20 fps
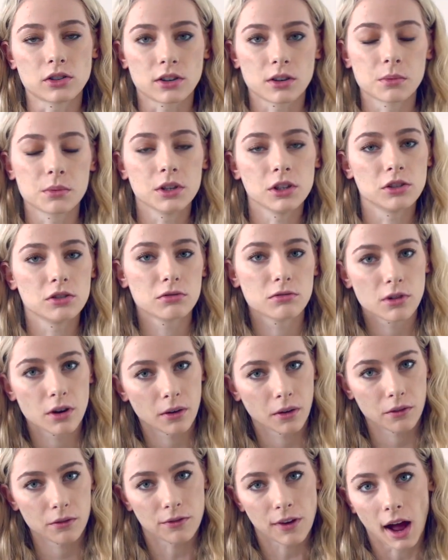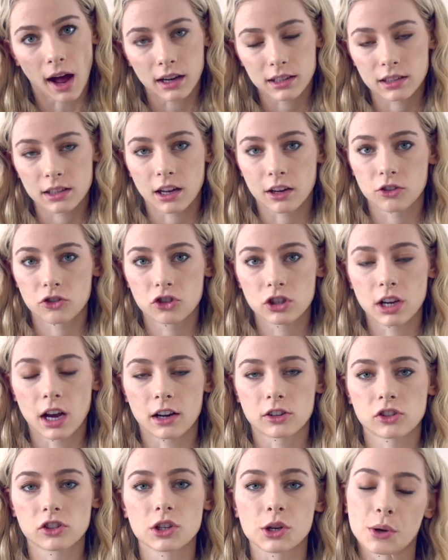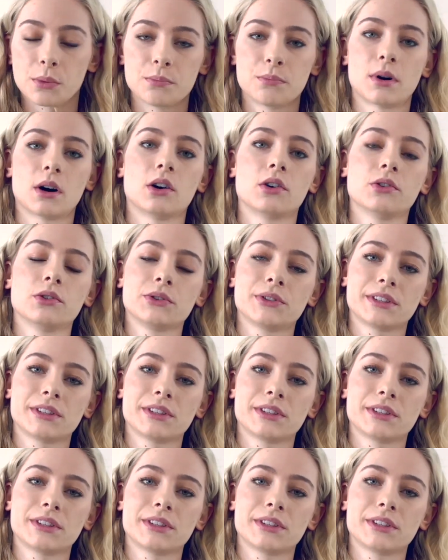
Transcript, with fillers: We do know, in fact, that she actually composed